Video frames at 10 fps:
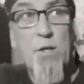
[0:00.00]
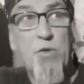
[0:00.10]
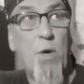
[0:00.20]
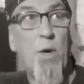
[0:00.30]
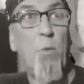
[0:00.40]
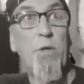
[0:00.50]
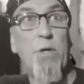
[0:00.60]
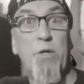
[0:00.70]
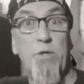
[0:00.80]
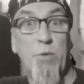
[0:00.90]
So I
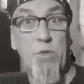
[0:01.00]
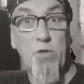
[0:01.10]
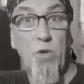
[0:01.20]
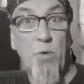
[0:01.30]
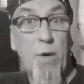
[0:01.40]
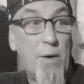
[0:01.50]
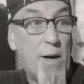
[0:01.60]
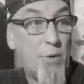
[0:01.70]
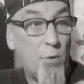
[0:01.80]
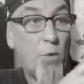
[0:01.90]
wanted to do a song where
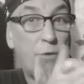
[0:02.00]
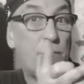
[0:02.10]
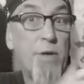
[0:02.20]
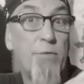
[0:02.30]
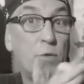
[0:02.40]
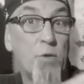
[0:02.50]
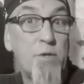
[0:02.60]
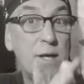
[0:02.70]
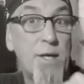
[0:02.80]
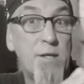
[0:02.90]
I had all three of
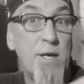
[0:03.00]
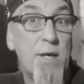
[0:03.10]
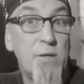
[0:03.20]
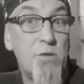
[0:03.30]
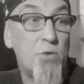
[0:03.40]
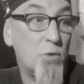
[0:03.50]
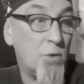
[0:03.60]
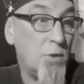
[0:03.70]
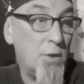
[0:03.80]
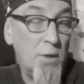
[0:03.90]
those things in.
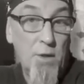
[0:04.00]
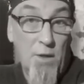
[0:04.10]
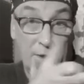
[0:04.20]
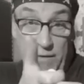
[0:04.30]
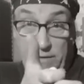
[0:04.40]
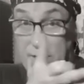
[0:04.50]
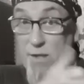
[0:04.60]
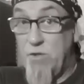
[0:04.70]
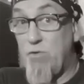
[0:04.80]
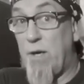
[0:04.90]
So
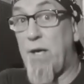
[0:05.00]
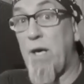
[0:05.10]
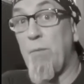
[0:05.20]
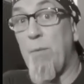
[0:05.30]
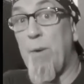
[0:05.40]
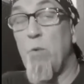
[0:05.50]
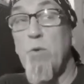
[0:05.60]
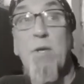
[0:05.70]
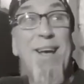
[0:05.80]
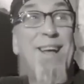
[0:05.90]
this track came about.